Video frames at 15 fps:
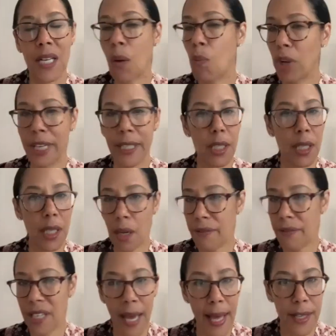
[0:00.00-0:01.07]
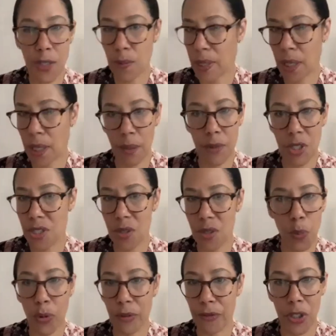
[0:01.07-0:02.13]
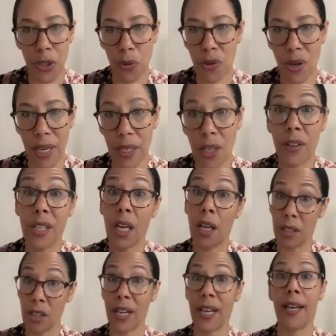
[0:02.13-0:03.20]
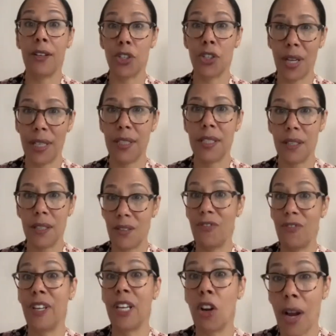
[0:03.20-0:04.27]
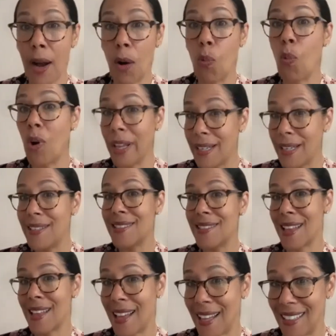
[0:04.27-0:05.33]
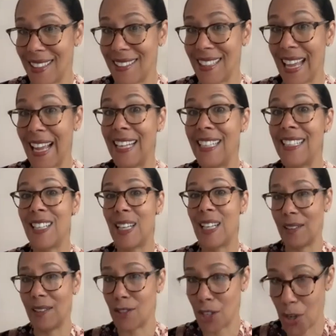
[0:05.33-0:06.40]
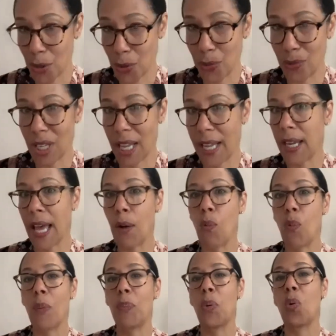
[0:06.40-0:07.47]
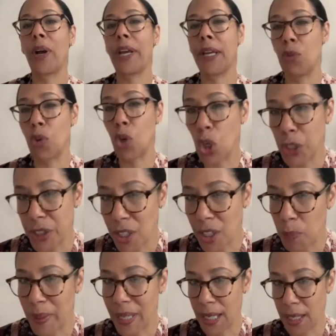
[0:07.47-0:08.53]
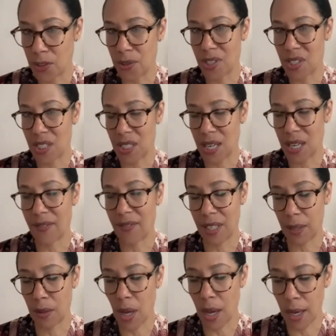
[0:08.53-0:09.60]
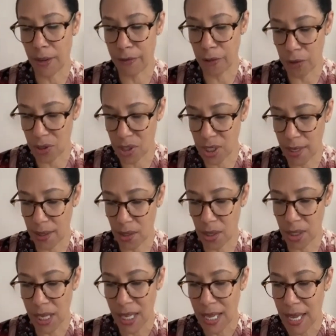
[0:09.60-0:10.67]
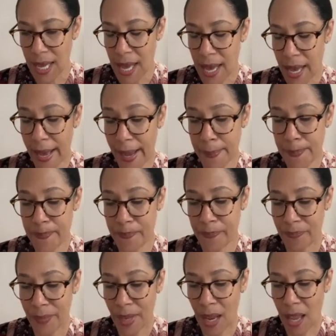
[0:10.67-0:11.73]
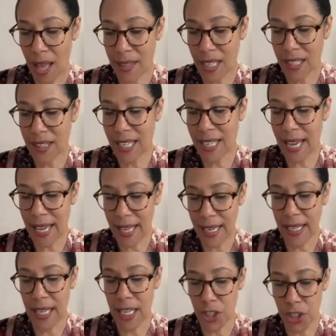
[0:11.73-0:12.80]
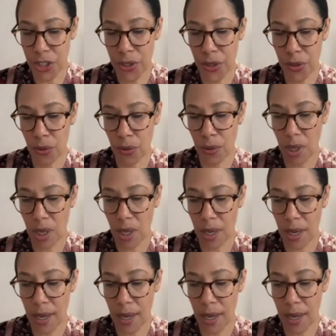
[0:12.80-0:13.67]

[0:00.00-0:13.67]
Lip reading: not wanting to let off the gas when it comes to support for Ukraine. On the other hand, trying to figure out what is that landing zone? Like, at what point could there be interest in having further dialogue? I think the gating issue